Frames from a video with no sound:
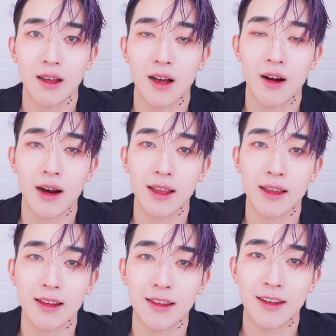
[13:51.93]
Alright
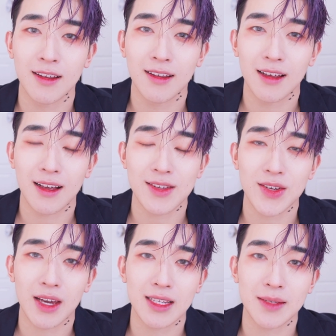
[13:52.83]
then, I'll see
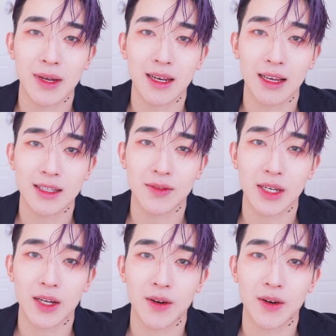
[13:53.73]
you guys in my next video,